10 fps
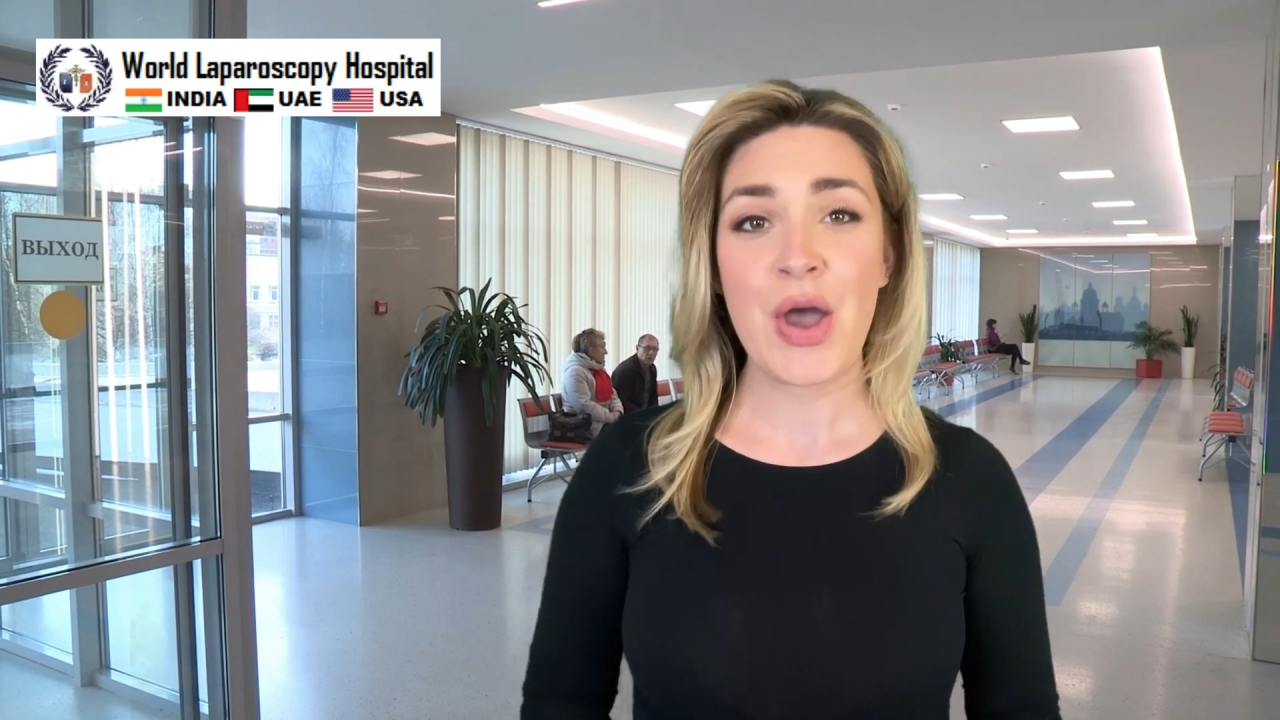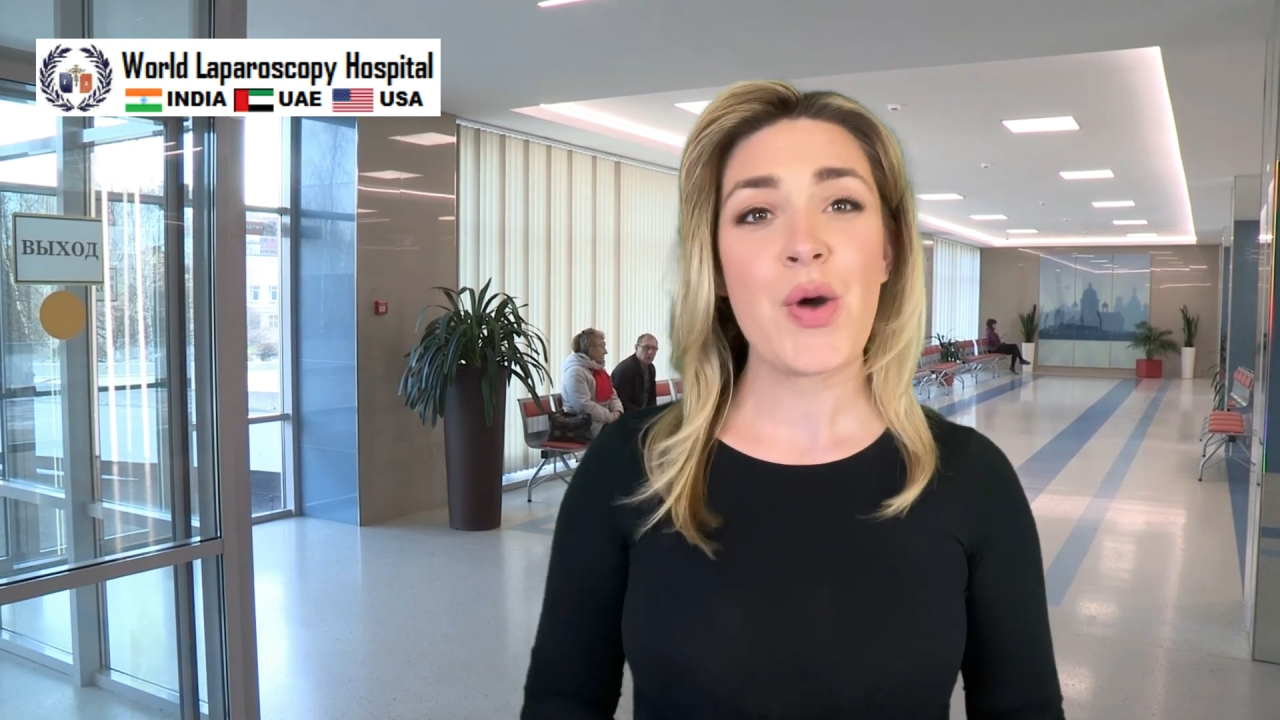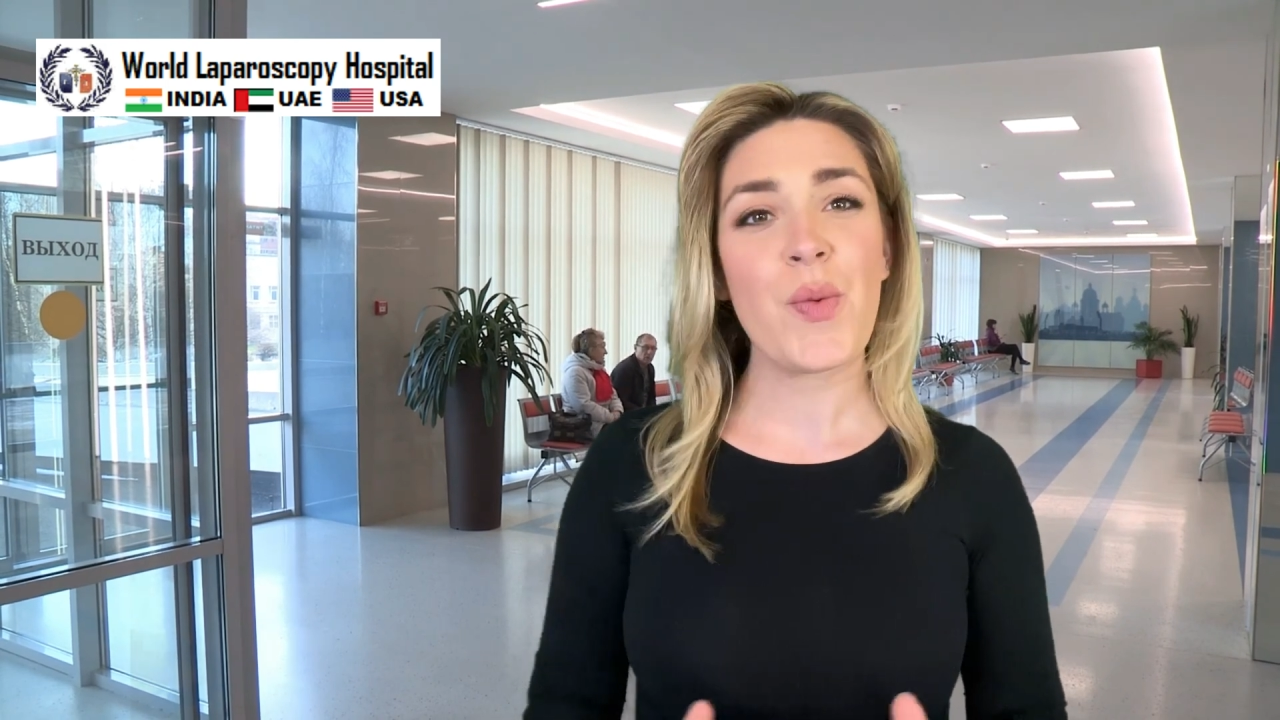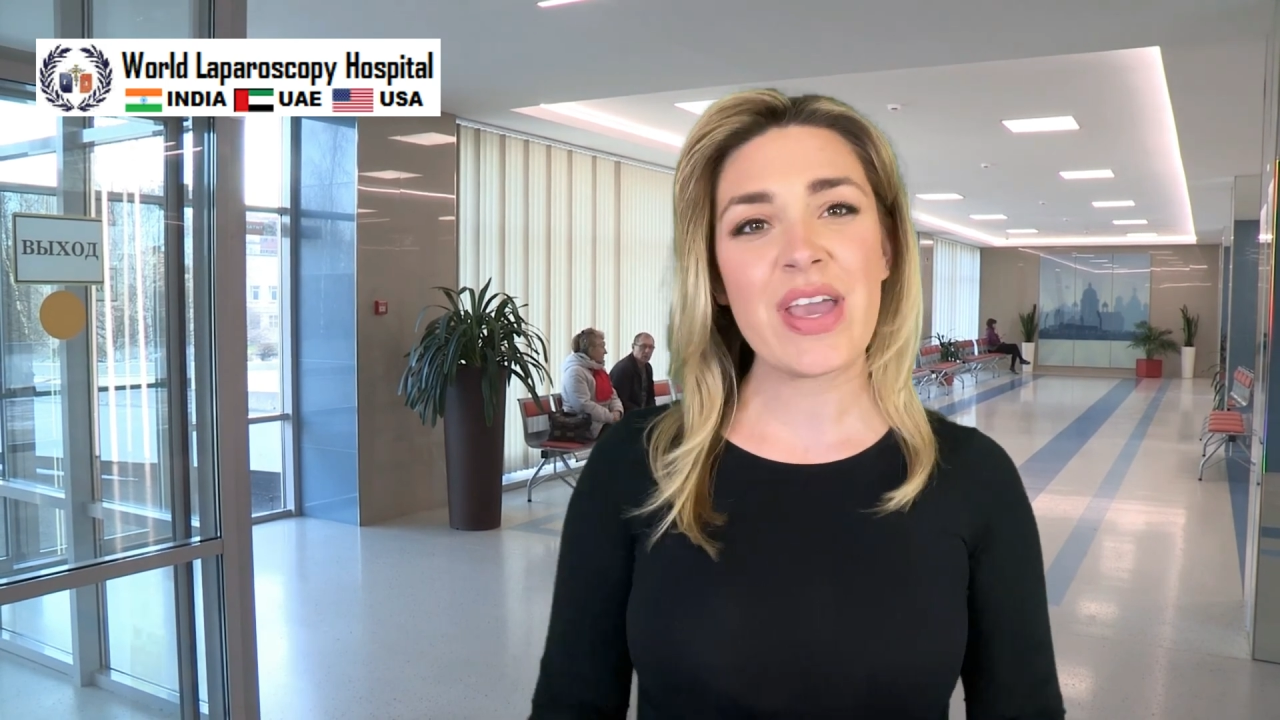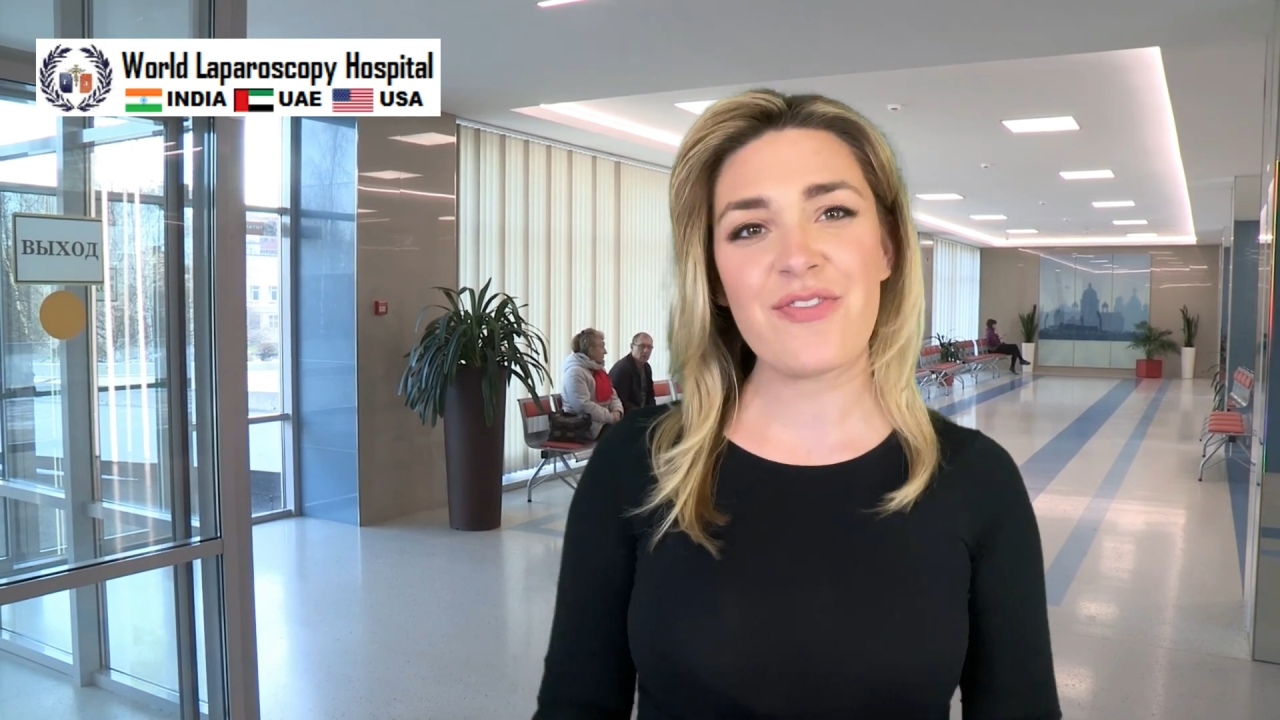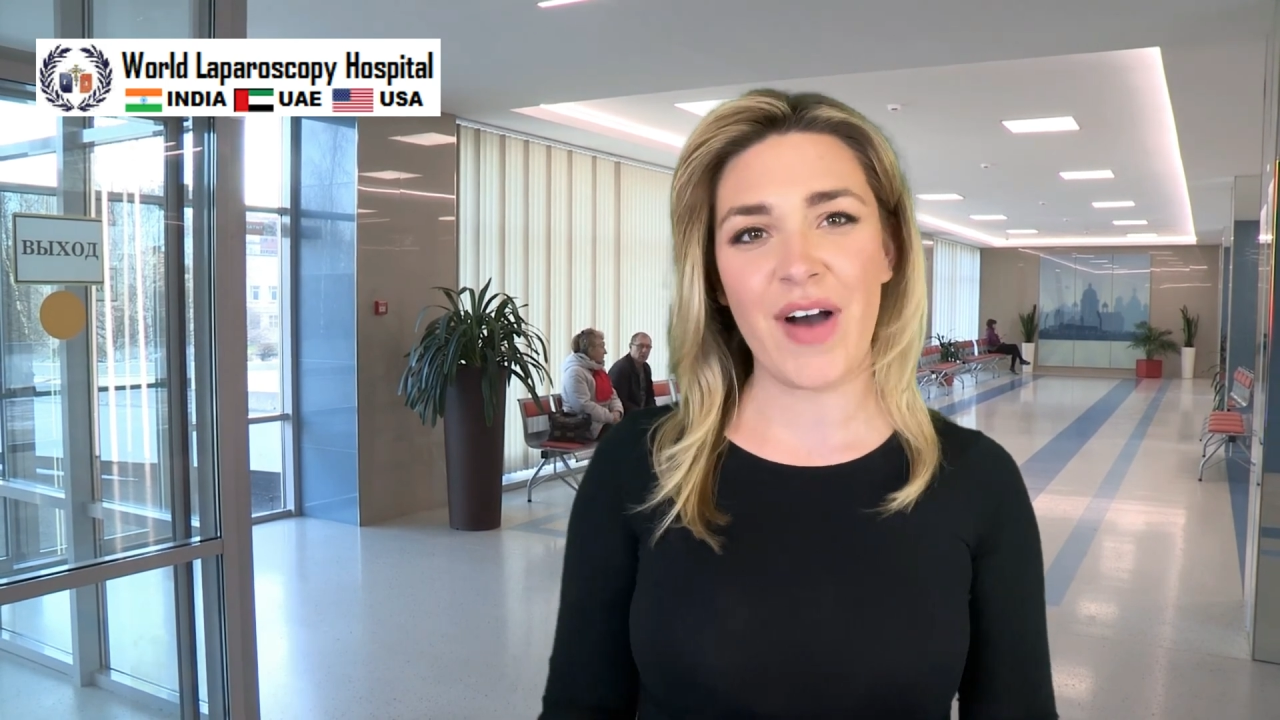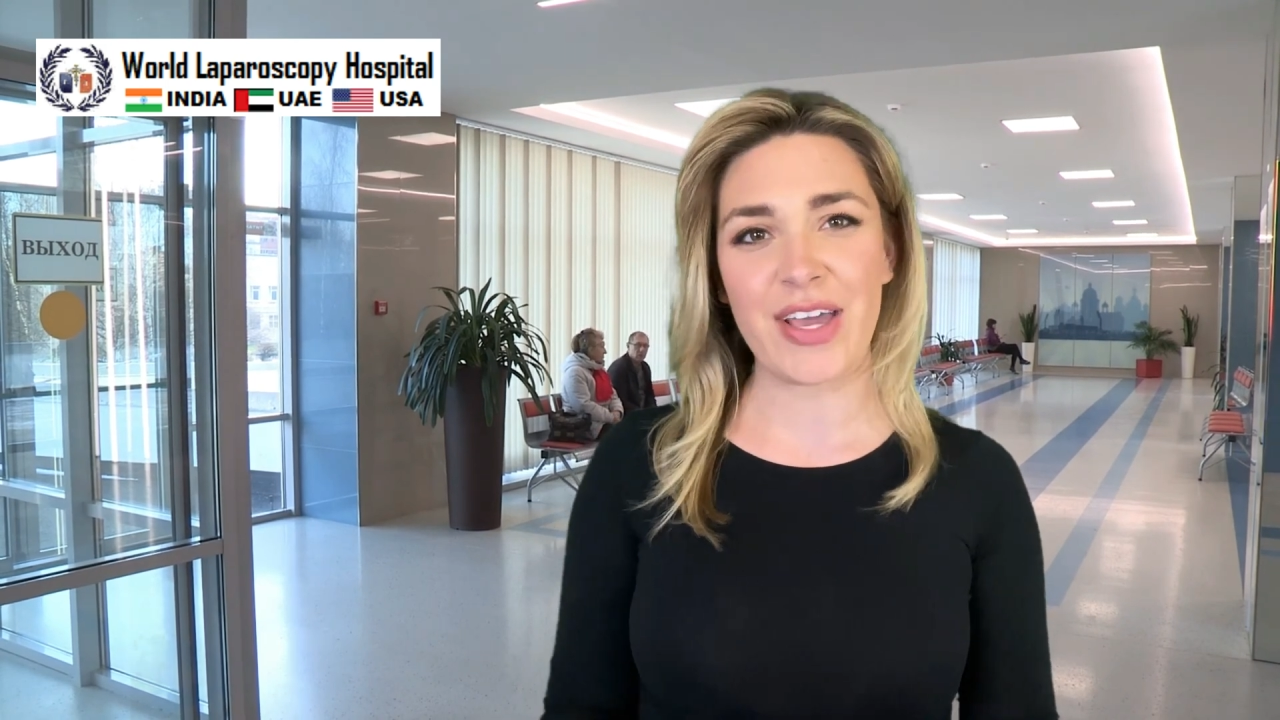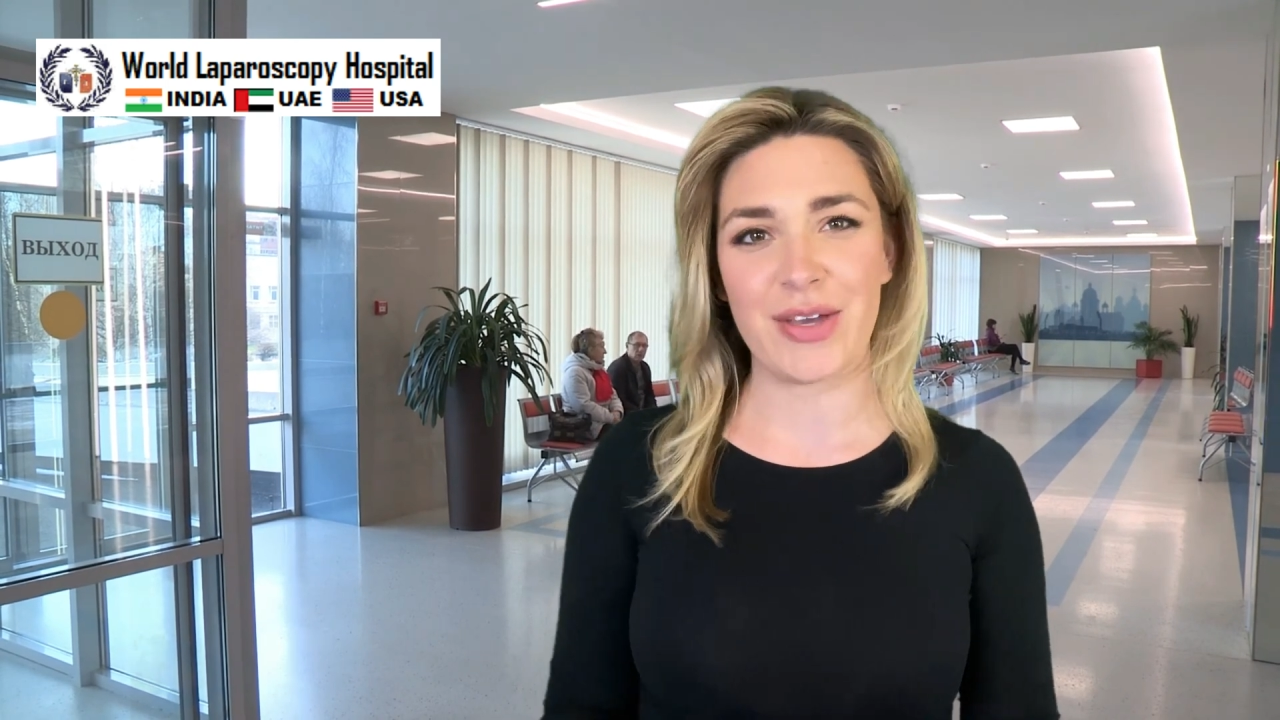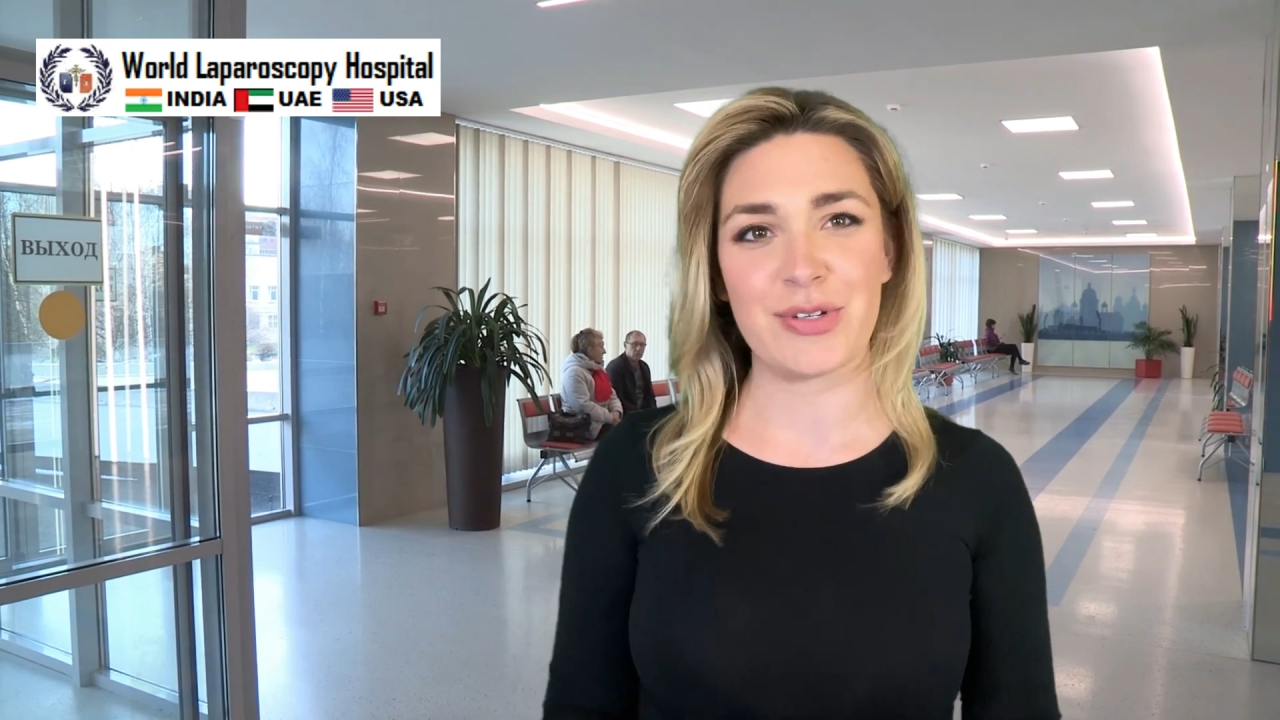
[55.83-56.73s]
We invite you